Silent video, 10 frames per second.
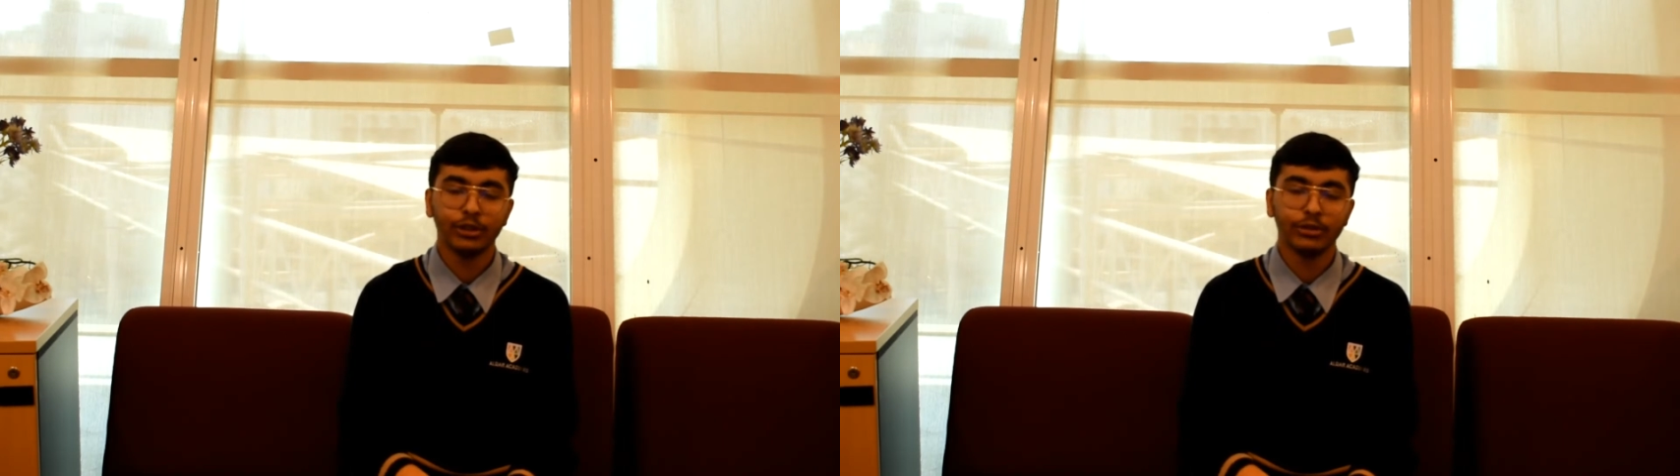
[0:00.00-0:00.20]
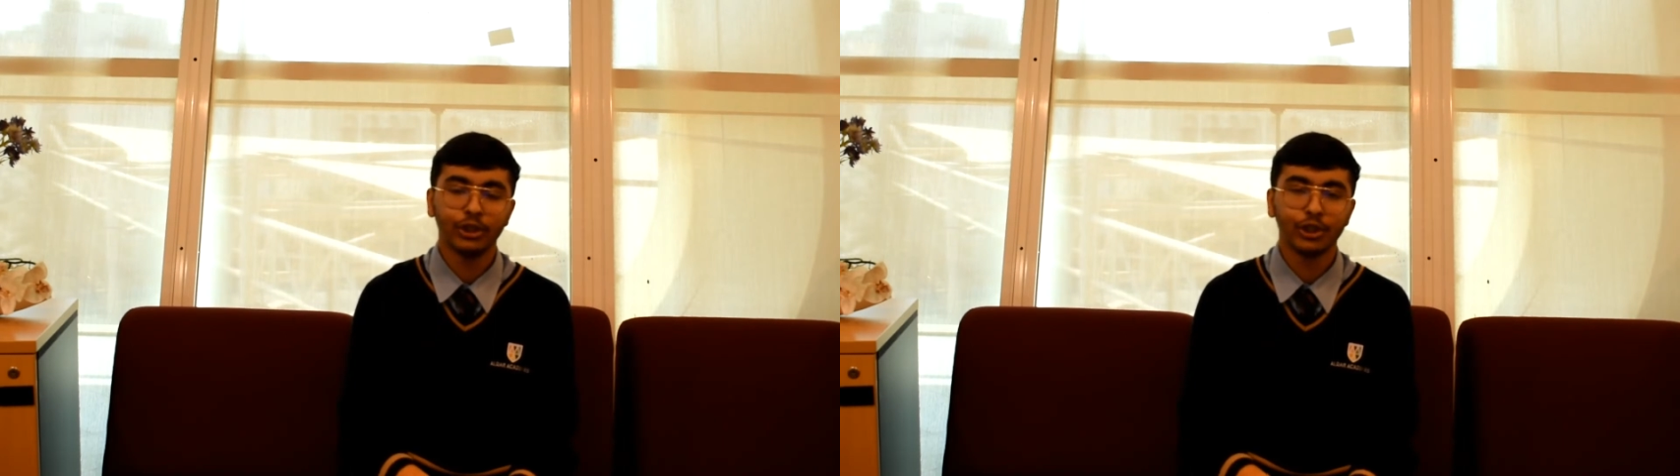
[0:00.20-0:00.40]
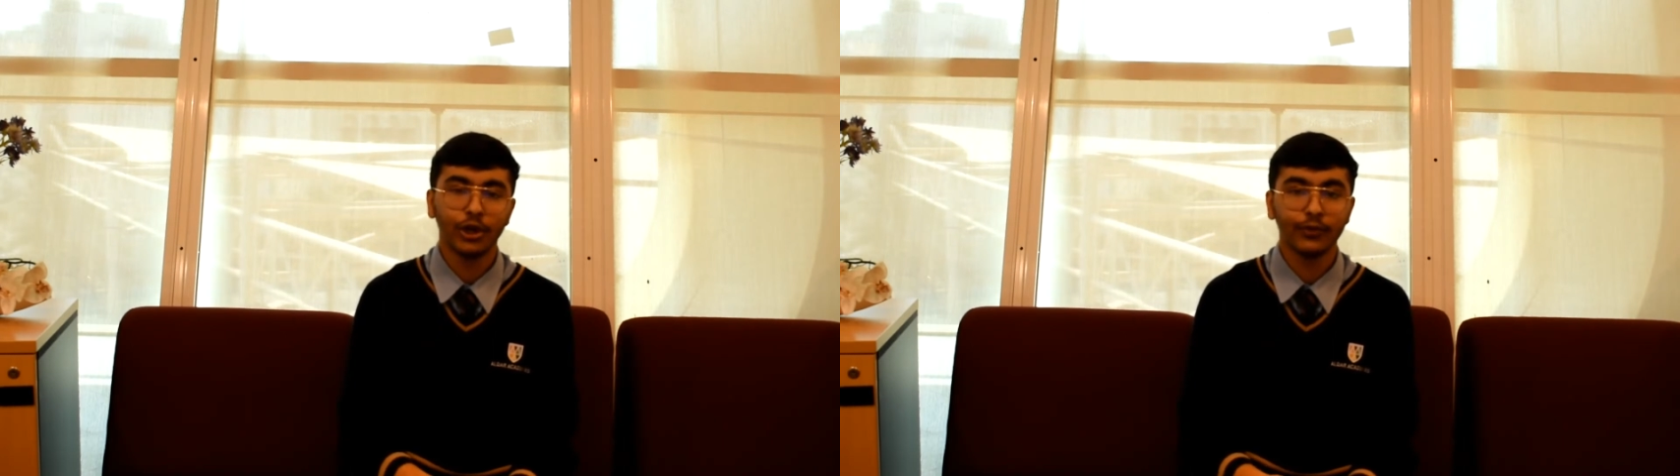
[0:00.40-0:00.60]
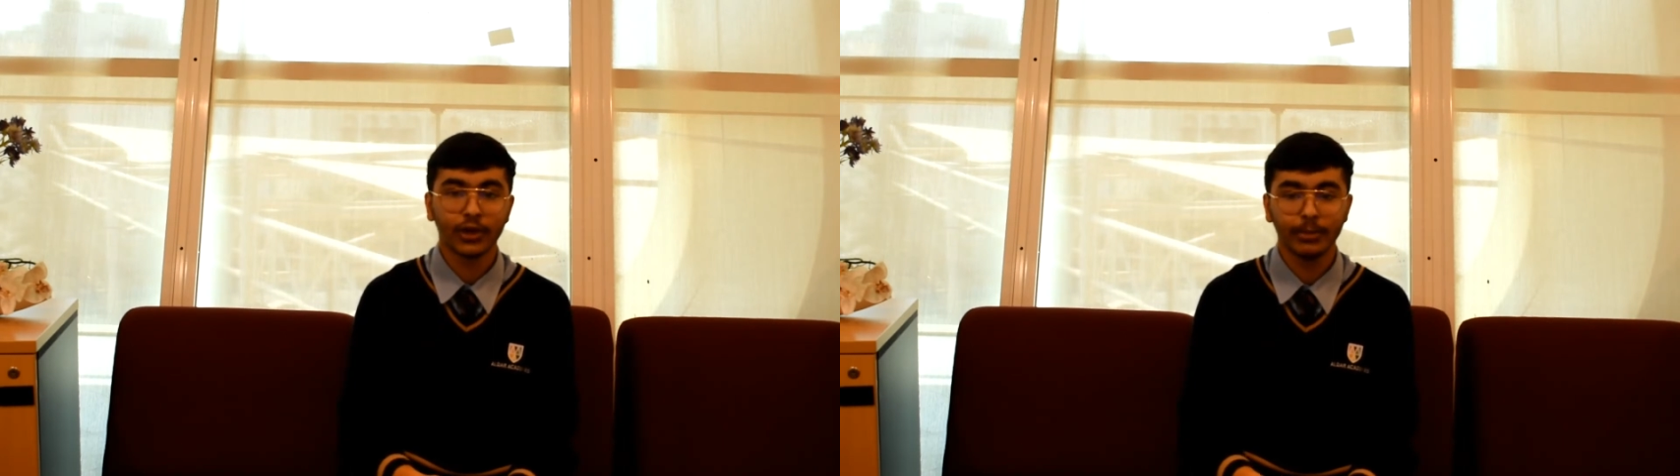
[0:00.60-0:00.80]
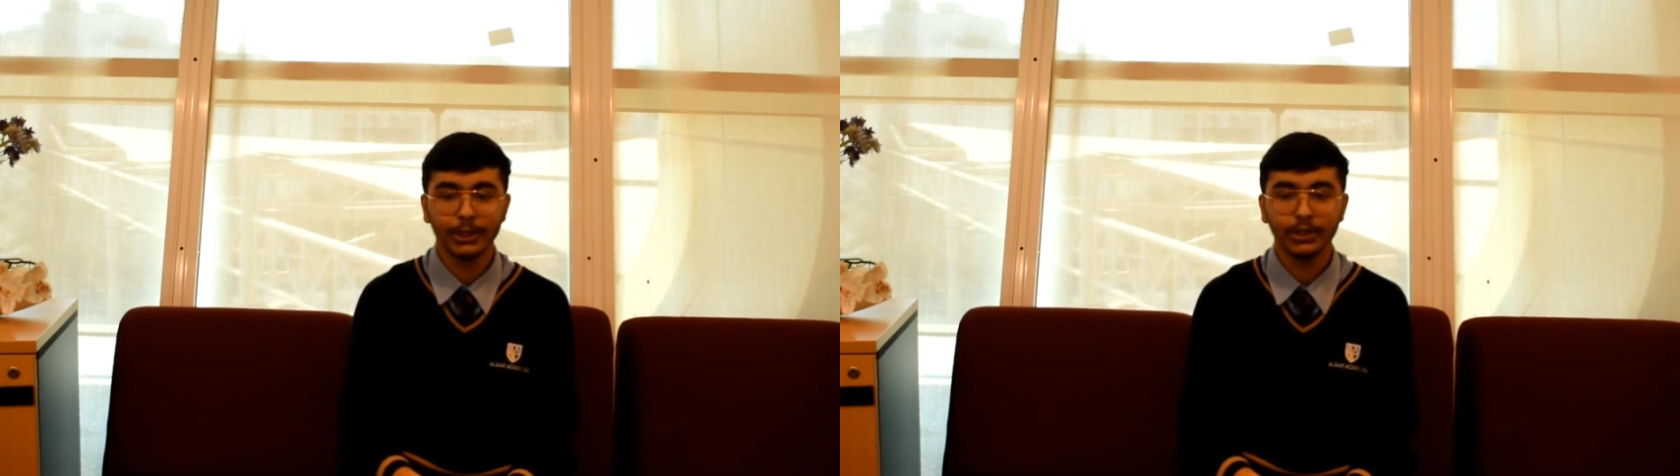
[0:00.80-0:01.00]
The chair of a
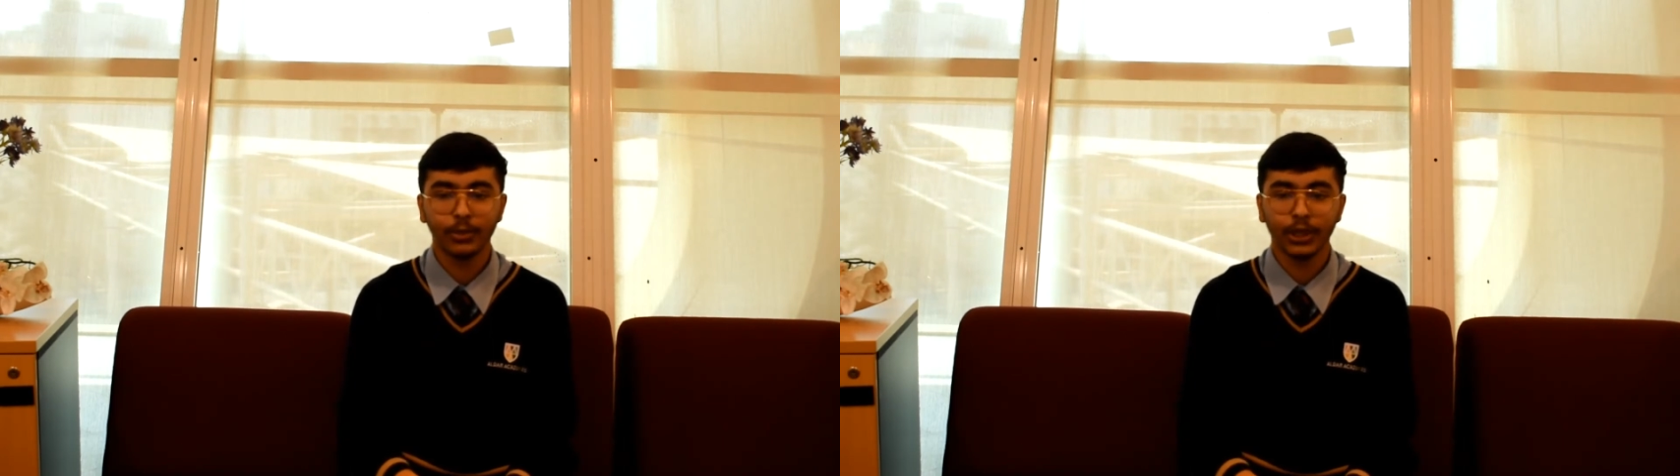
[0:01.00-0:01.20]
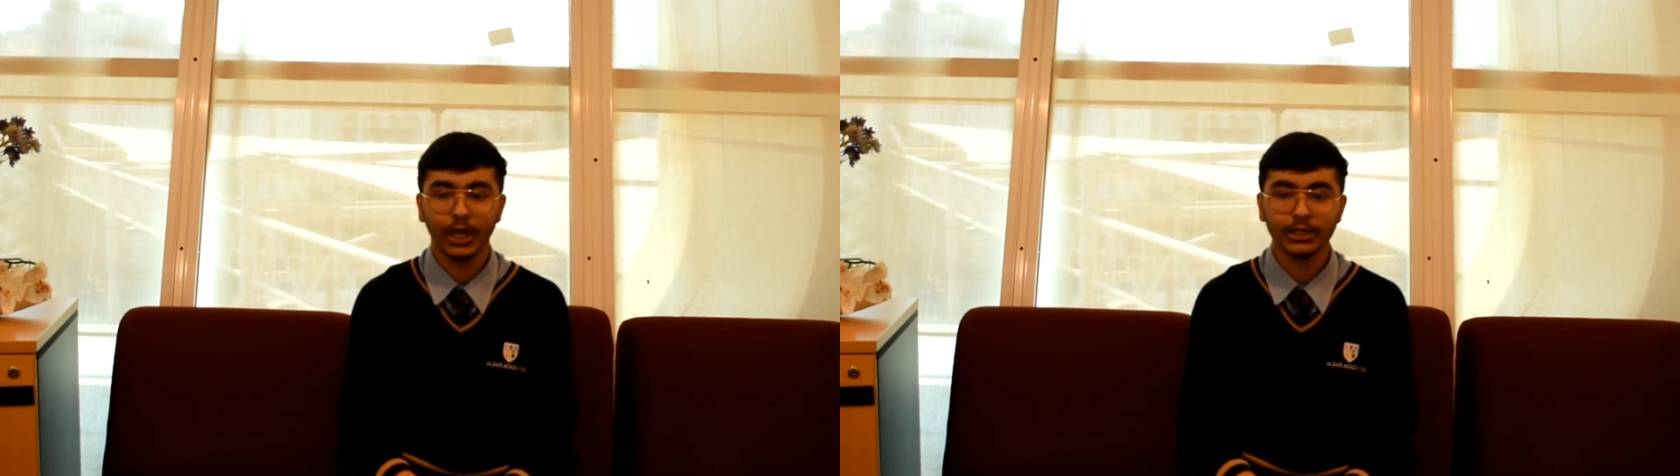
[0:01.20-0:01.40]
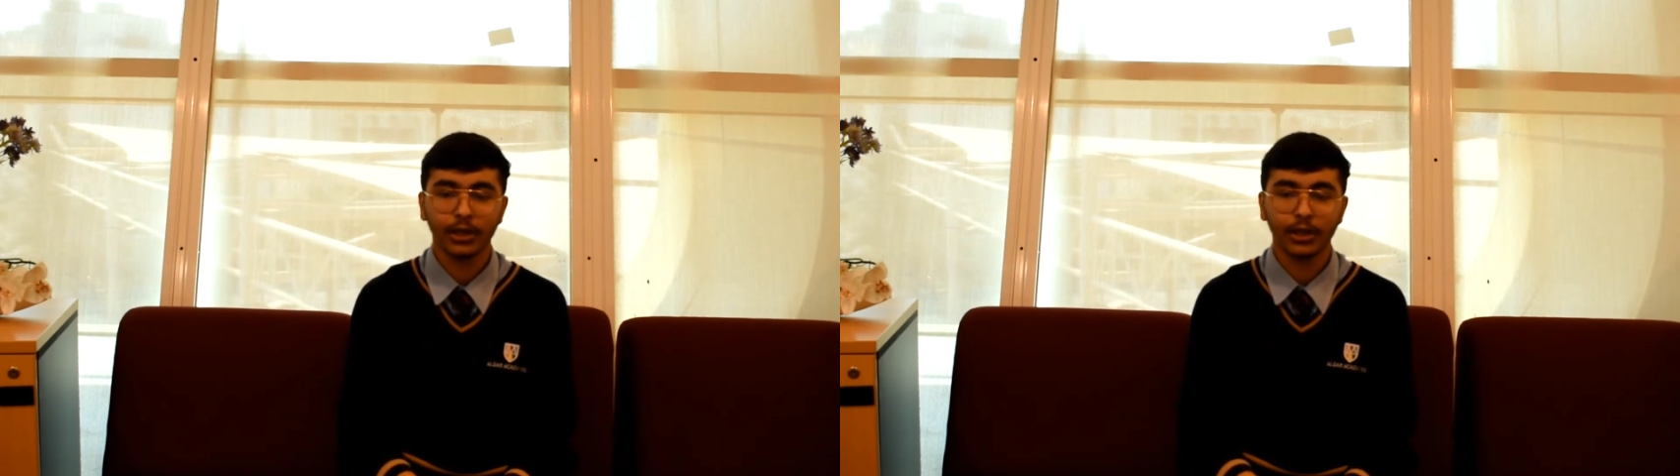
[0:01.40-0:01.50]
committee will ask,